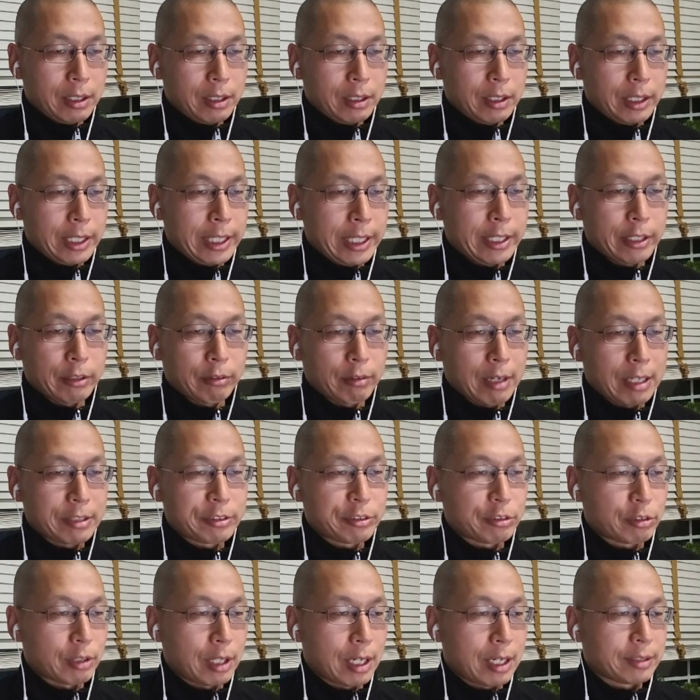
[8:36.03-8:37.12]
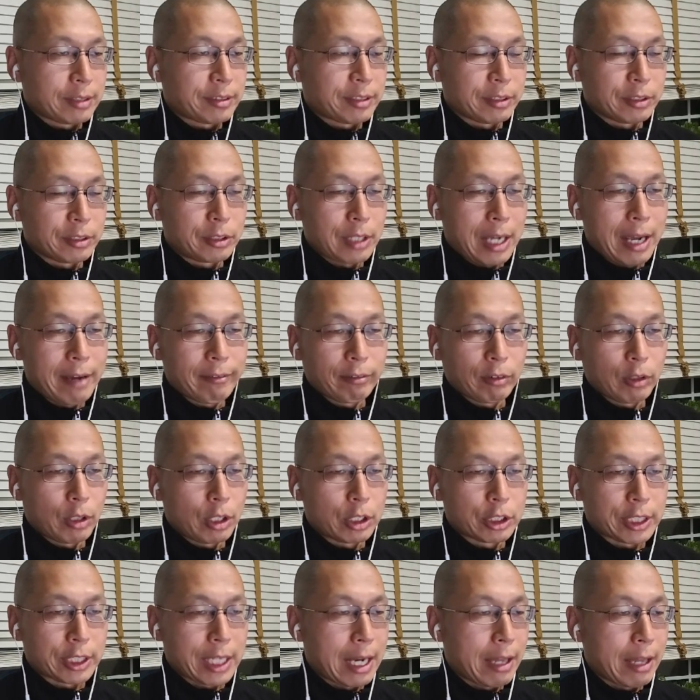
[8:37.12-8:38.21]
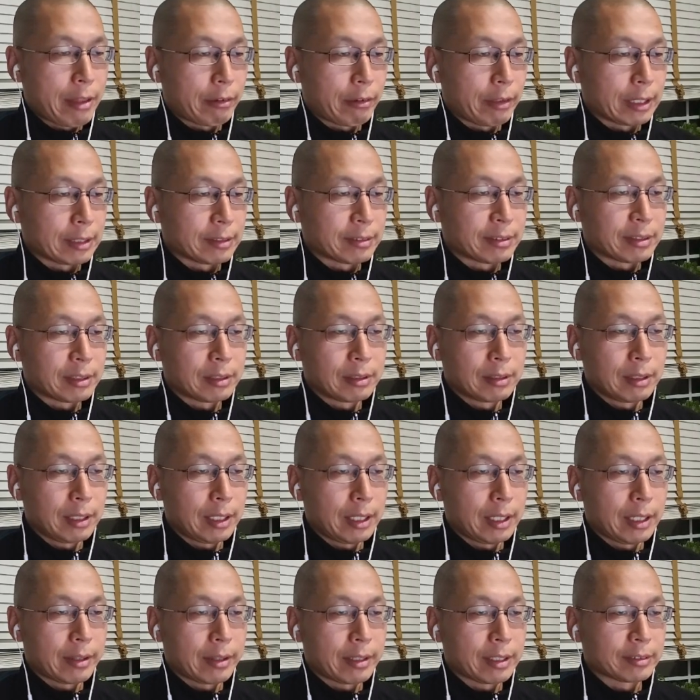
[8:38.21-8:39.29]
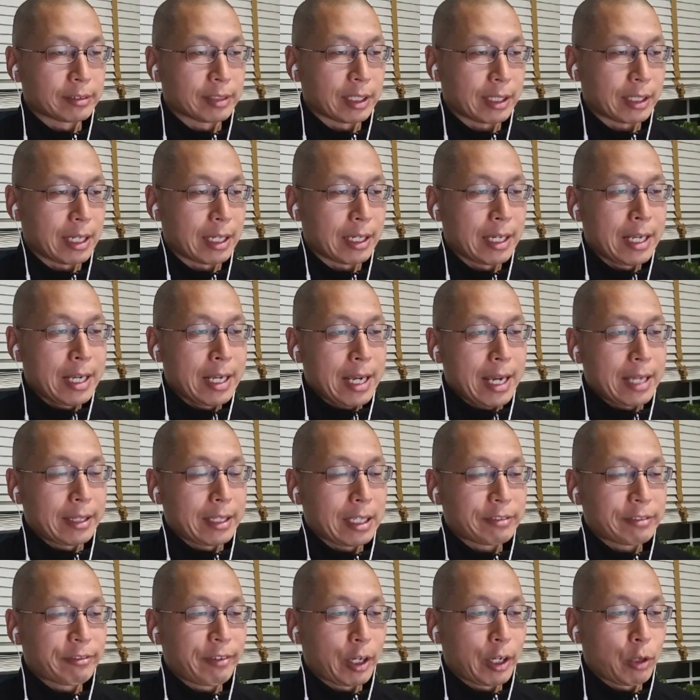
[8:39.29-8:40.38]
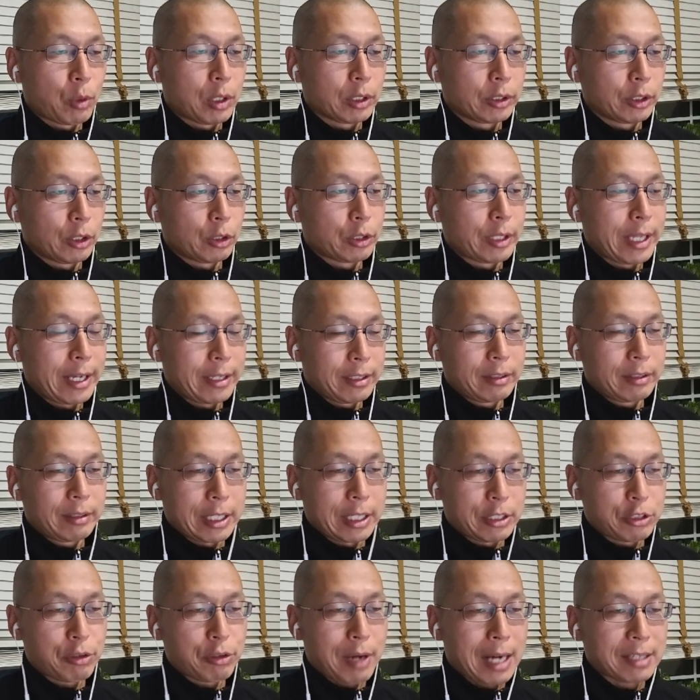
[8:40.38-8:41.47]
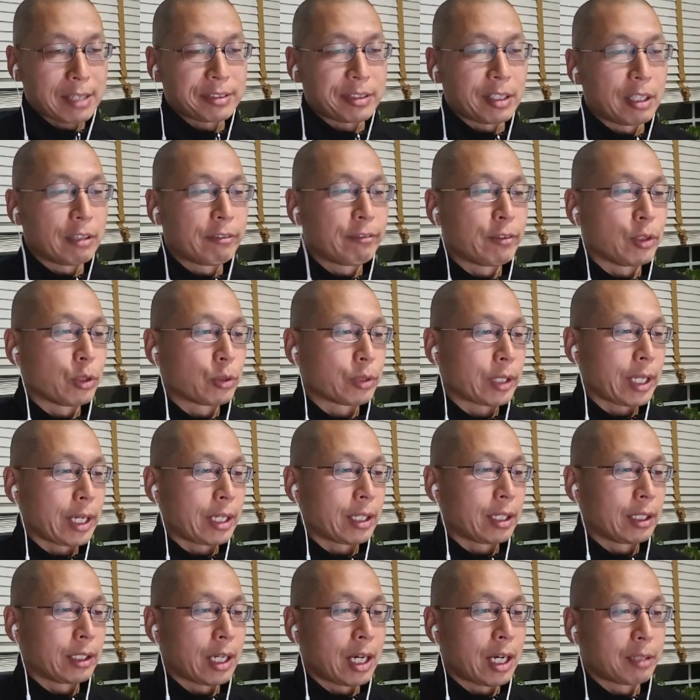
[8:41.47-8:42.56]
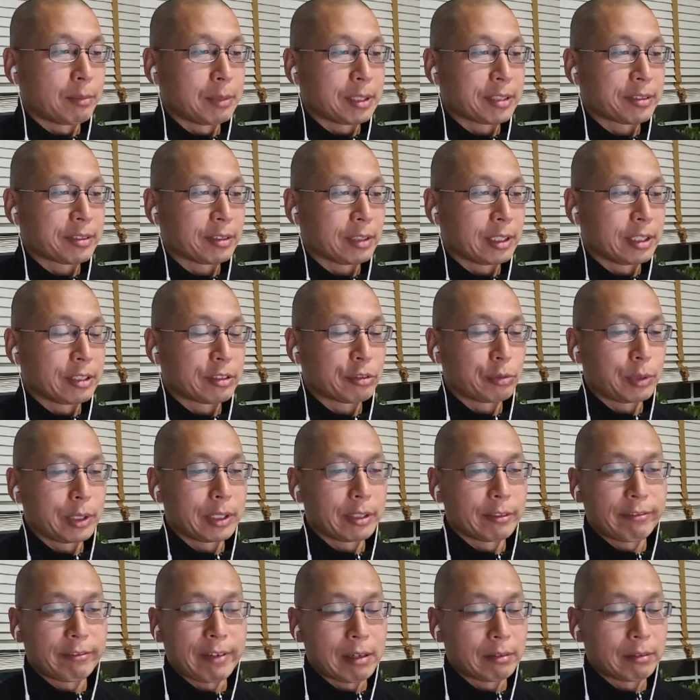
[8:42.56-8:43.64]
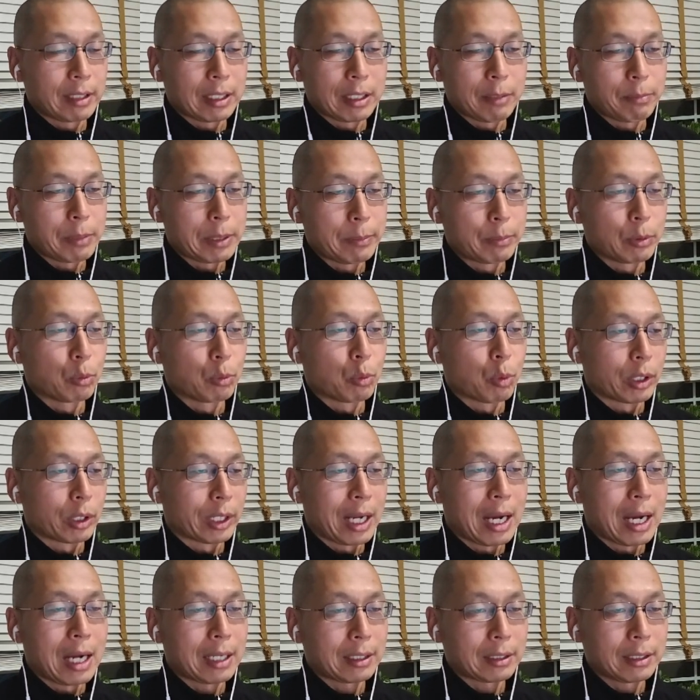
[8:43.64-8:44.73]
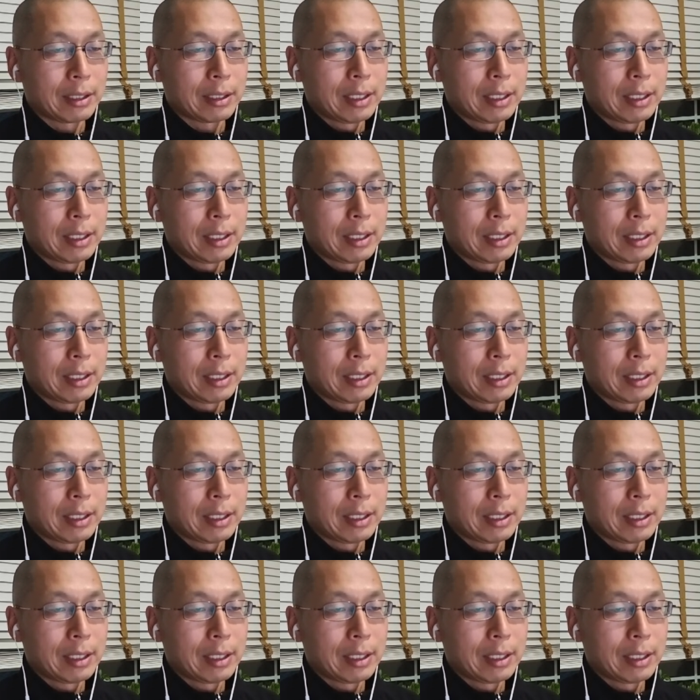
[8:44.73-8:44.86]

eat in restaurants and have large gatherings and things like that. And that's very well known. They tracked cell phone data anonymously in Sweden, found out that people were not